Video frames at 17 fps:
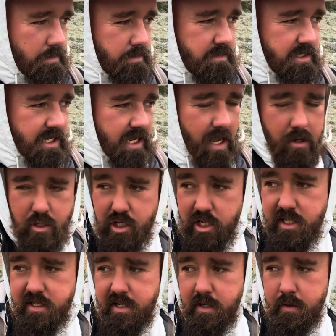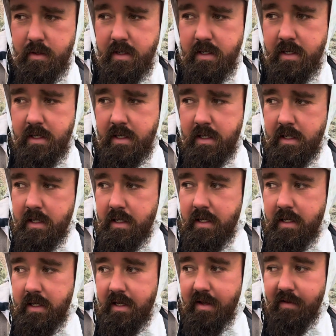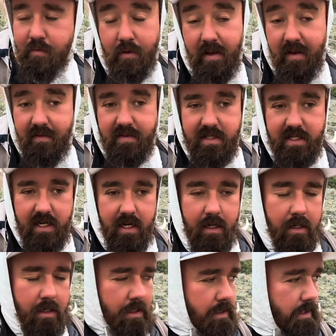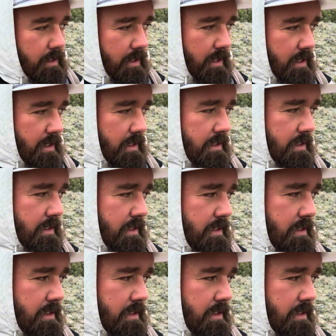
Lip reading: see how she's doing, if we even see her, and